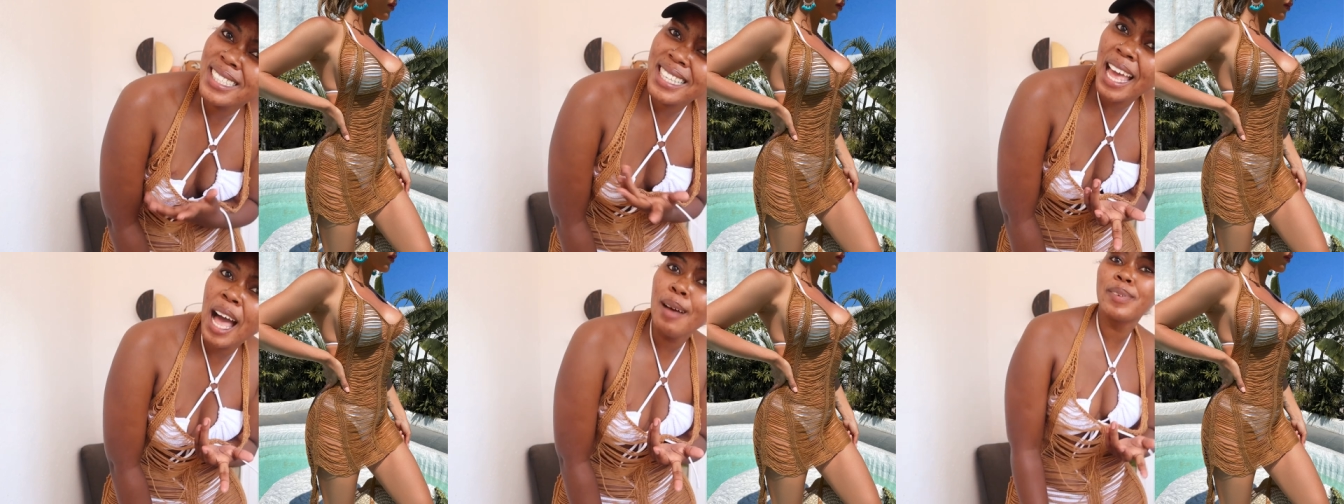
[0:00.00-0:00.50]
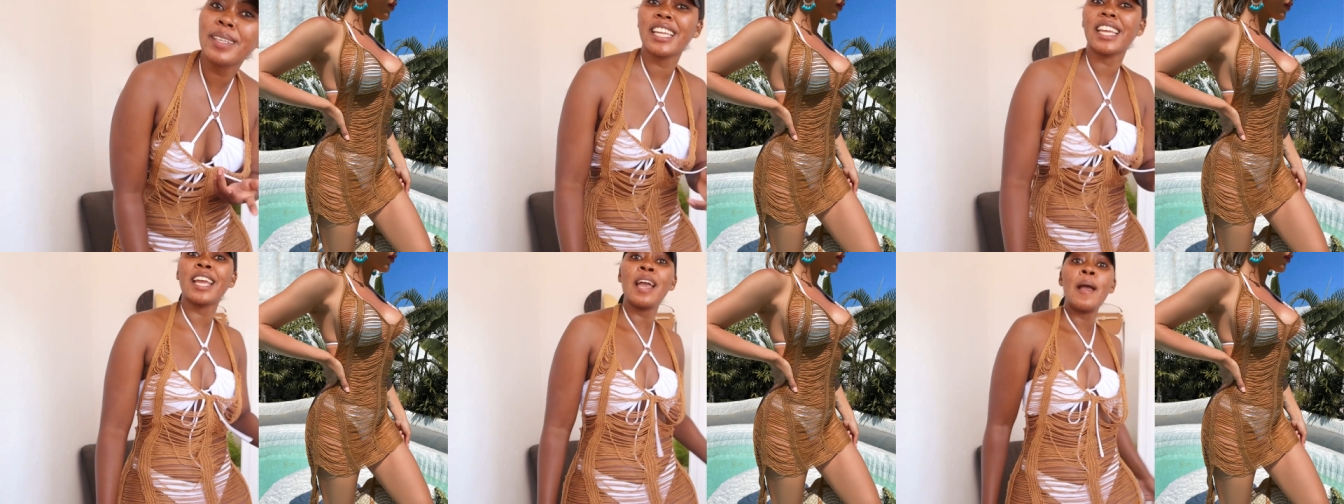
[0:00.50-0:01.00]
is
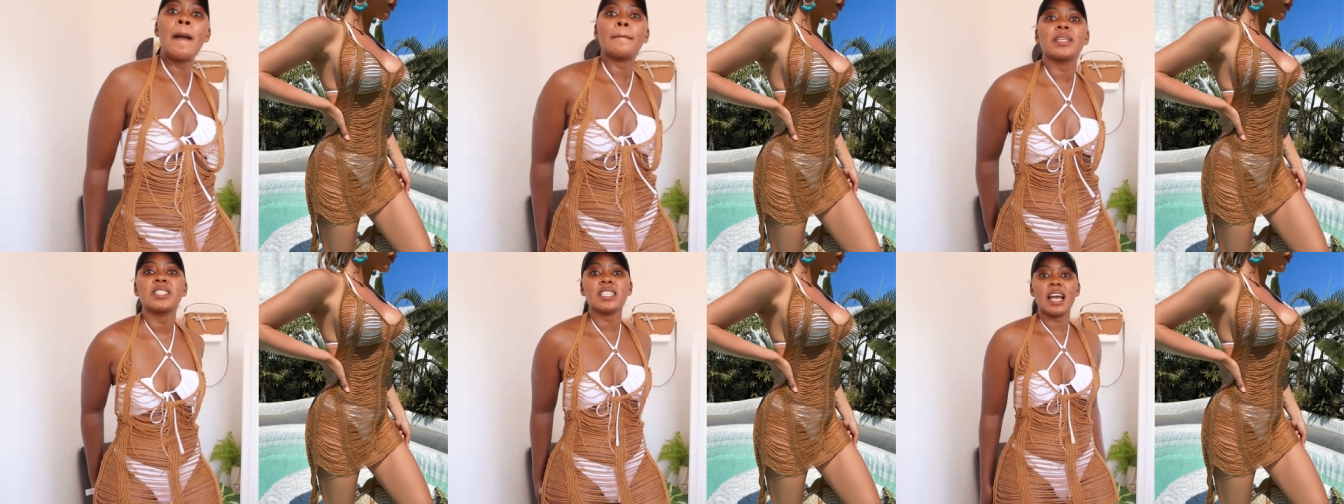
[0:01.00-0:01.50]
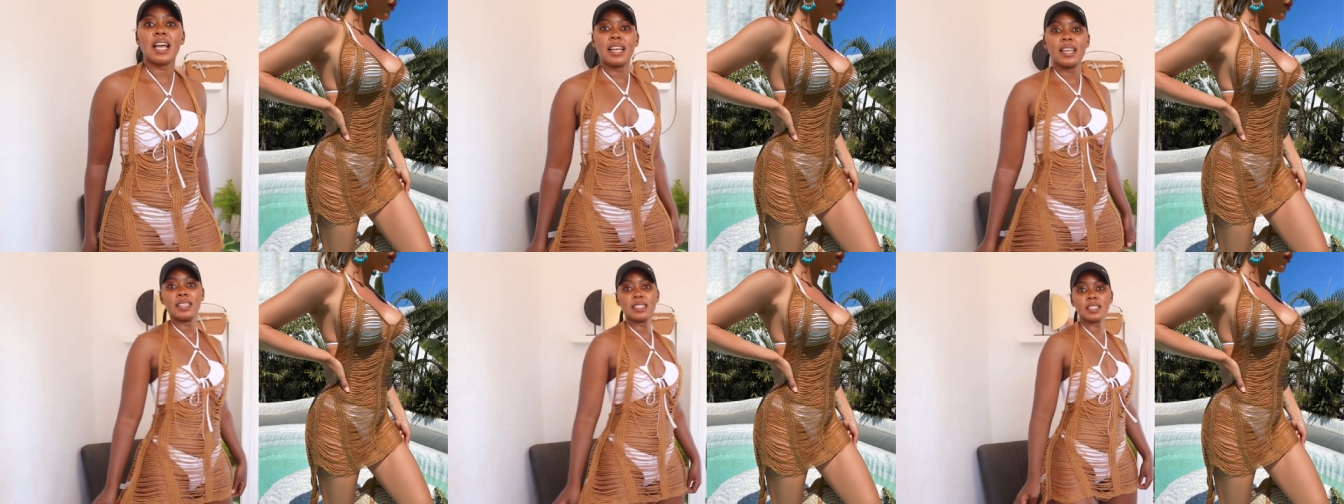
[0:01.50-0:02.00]
happening? But yeah,
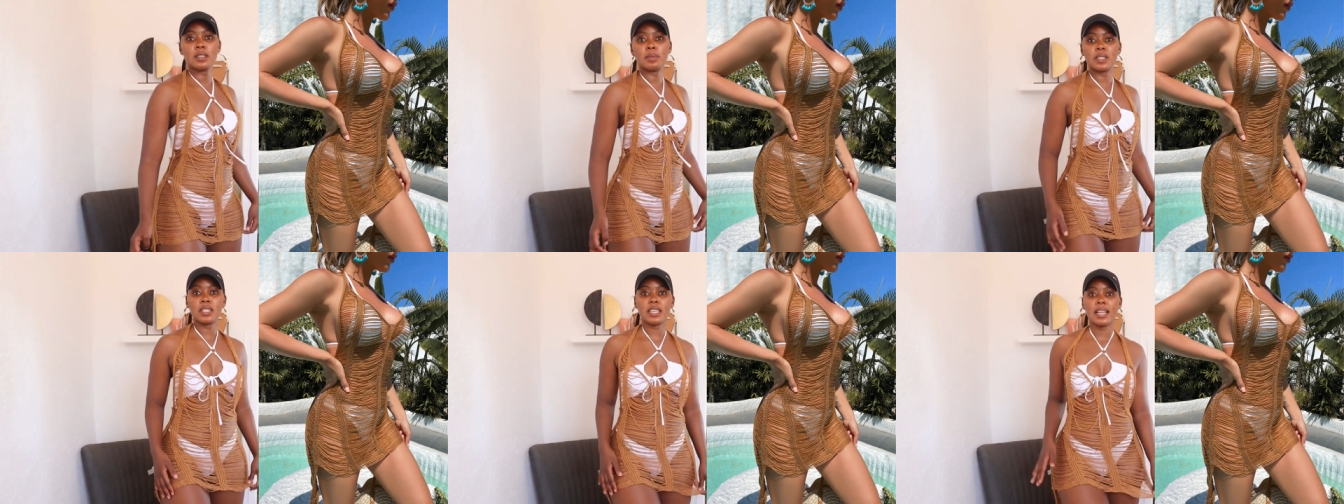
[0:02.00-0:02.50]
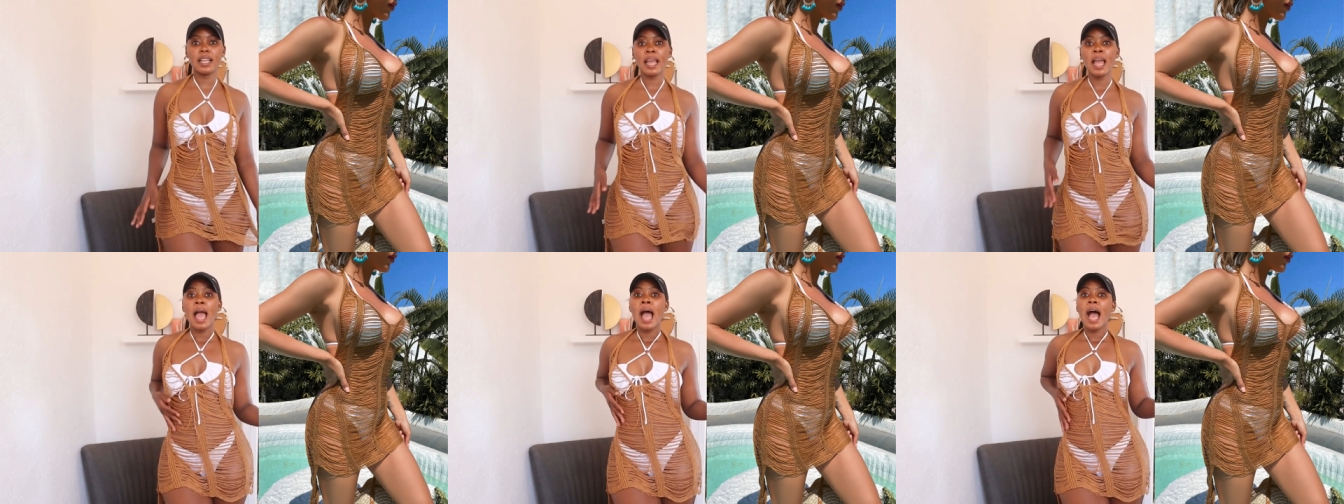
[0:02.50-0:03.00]
this is basically
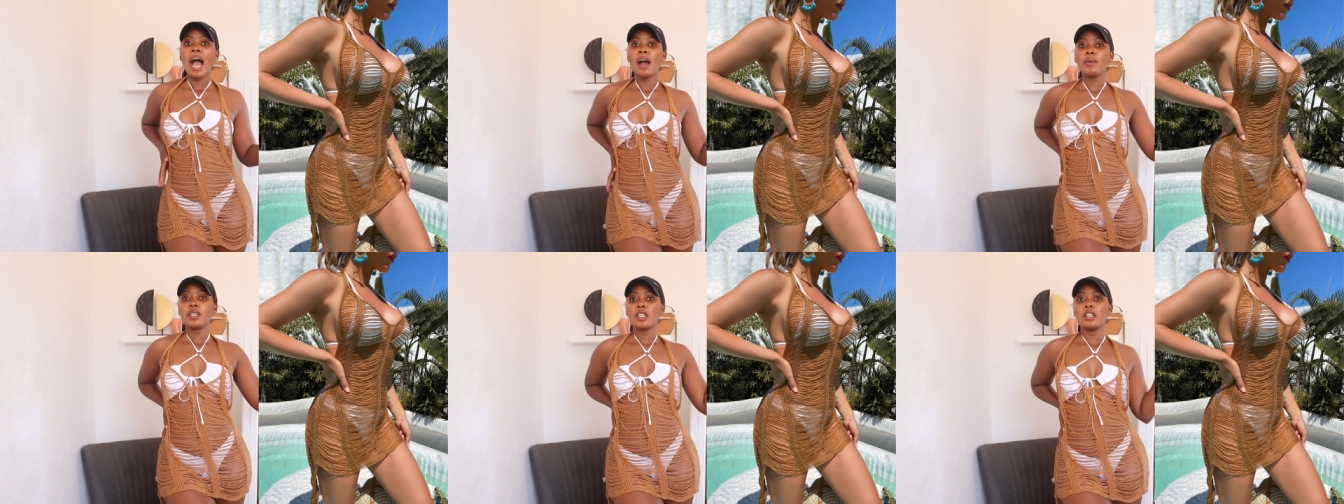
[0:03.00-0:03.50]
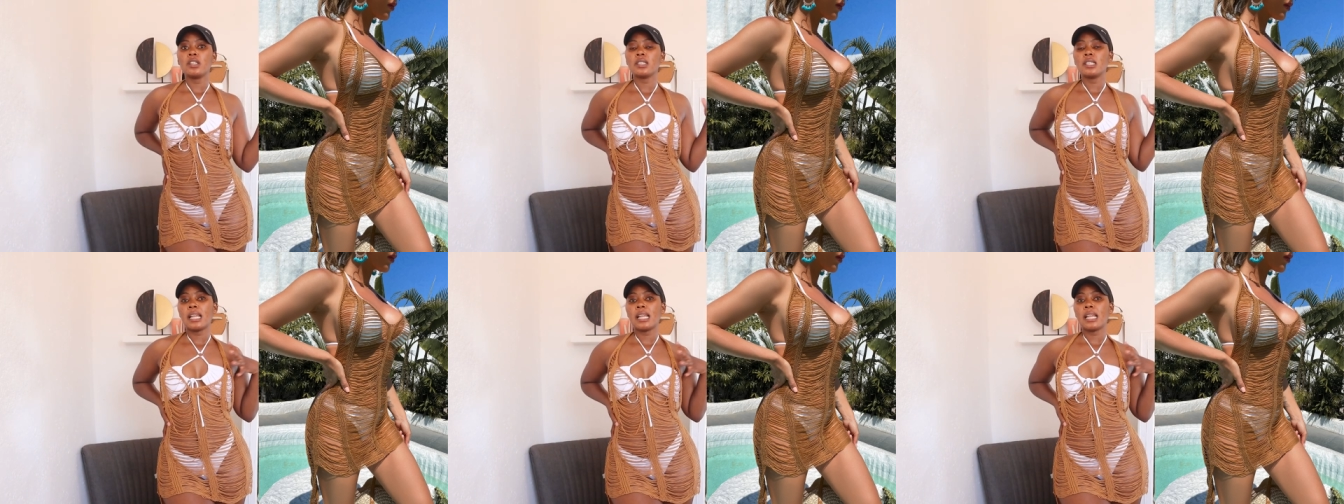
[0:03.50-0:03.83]
how it looked